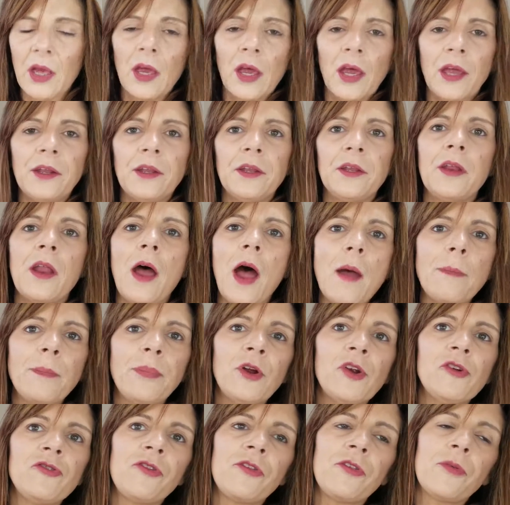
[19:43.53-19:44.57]
I did not
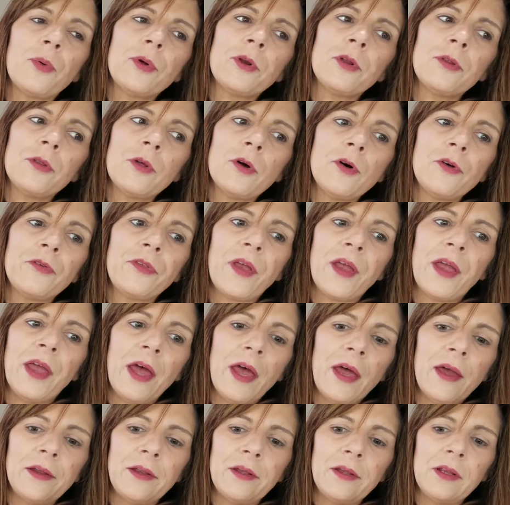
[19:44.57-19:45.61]
purchase one of those. I
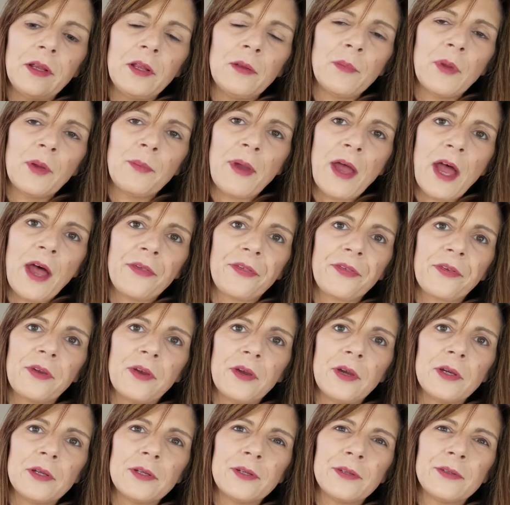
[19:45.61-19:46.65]
had it in my basket,